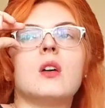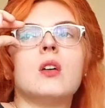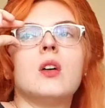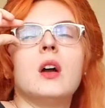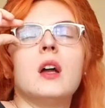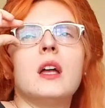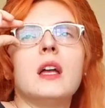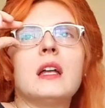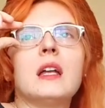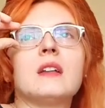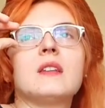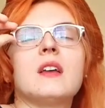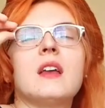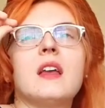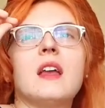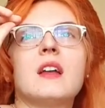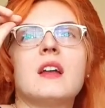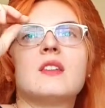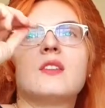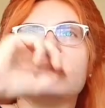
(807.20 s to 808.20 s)
And I
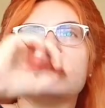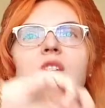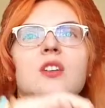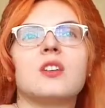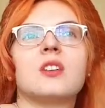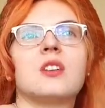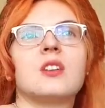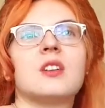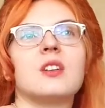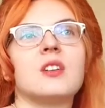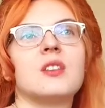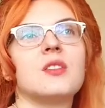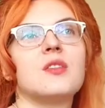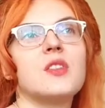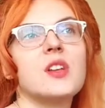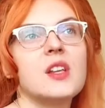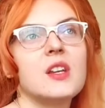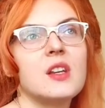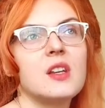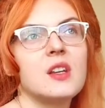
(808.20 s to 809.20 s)
had a
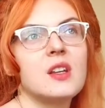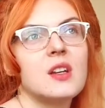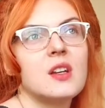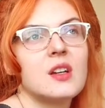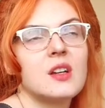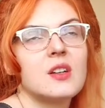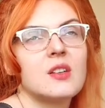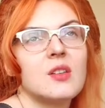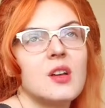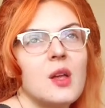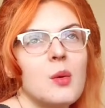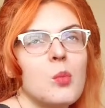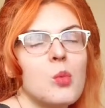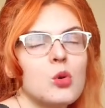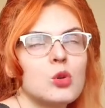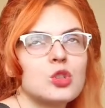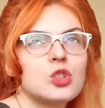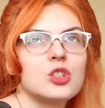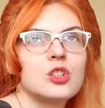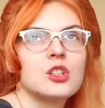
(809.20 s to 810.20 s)
very
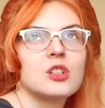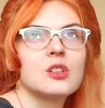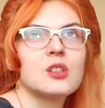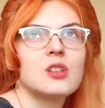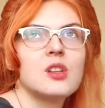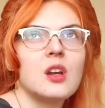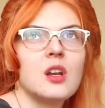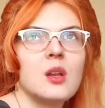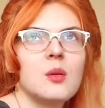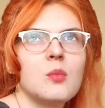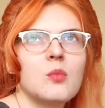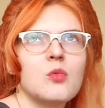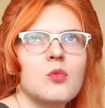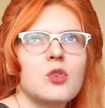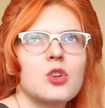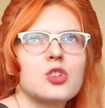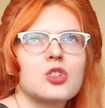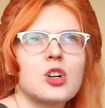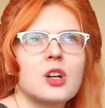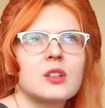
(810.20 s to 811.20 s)
emotional dream,
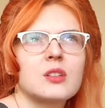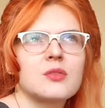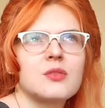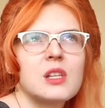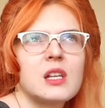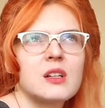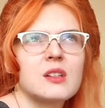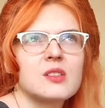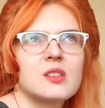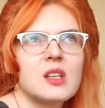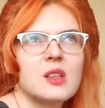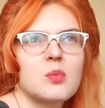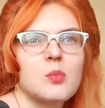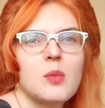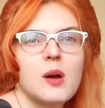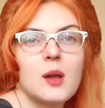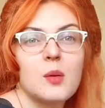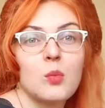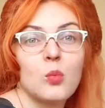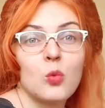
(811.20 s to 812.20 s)
which kind of like set
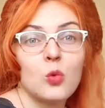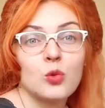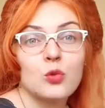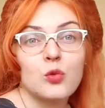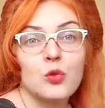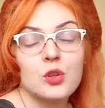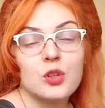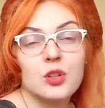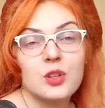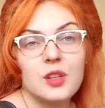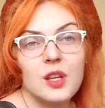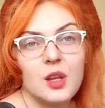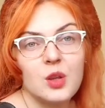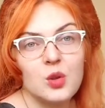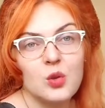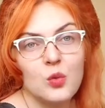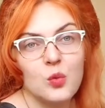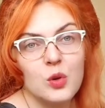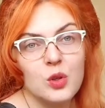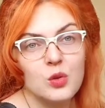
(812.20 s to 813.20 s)
my mood for the day. You
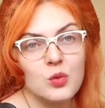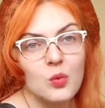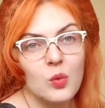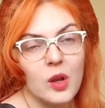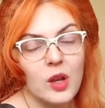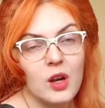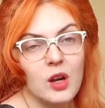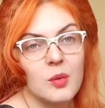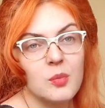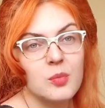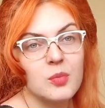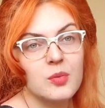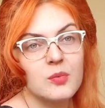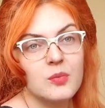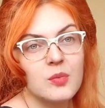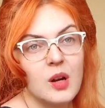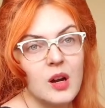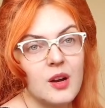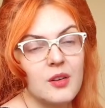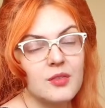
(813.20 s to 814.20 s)
know, when you wake up
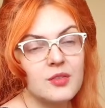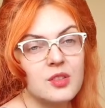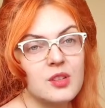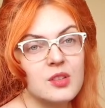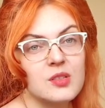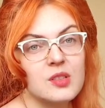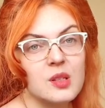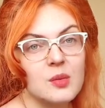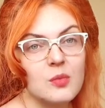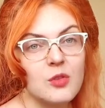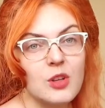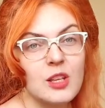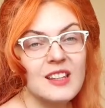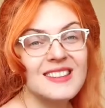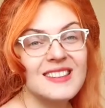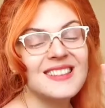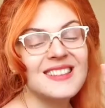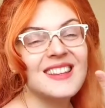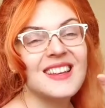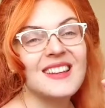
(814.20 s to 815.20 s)
after some
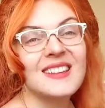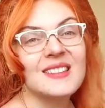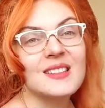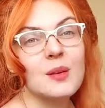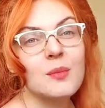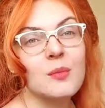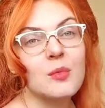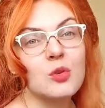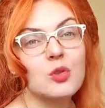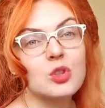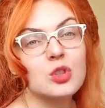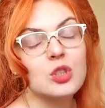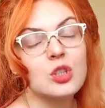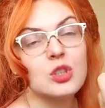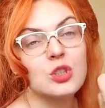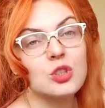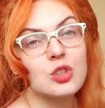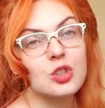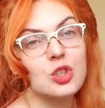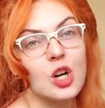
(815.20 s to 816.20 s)
intense emotional
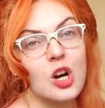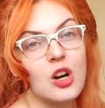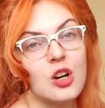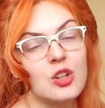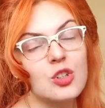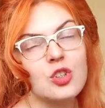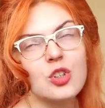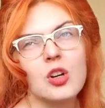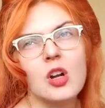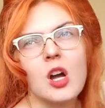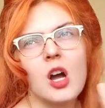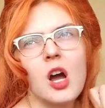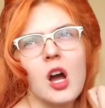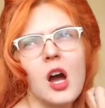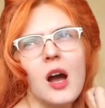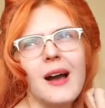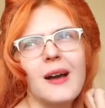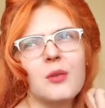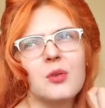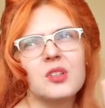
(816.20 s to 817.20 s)
charge.
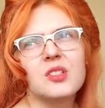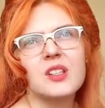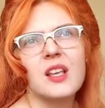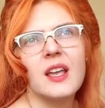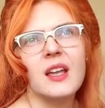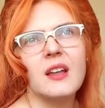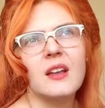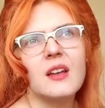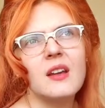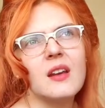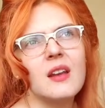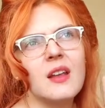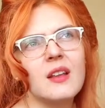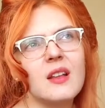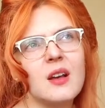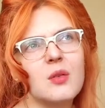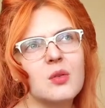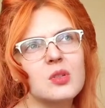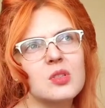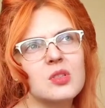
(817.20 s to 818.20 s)
I was angry and
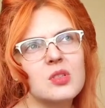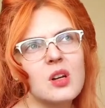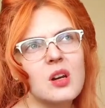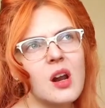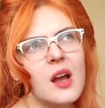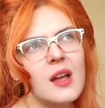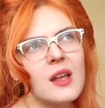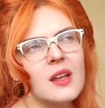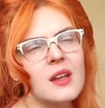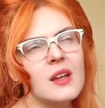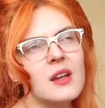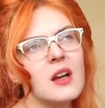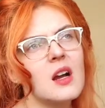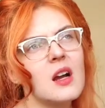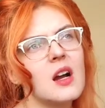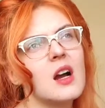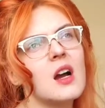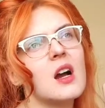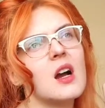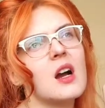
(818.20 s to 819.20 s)
I was crying,
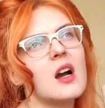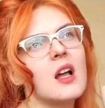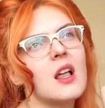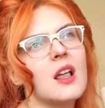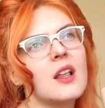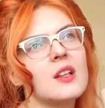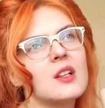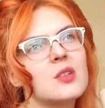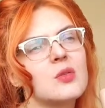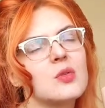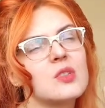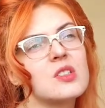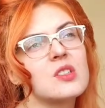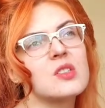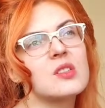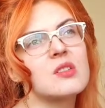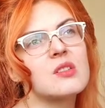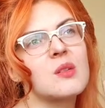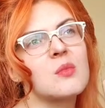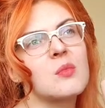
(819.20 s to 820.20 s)
and it was
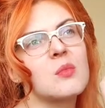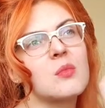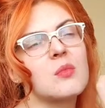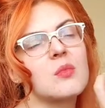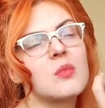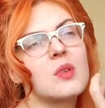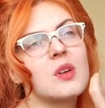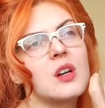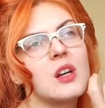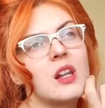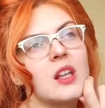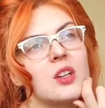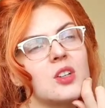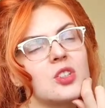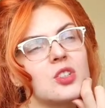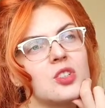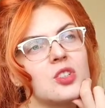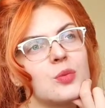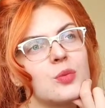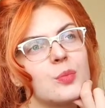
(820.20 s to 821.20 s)
some
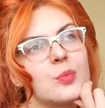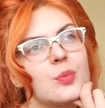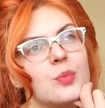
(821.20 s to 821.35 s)
relationship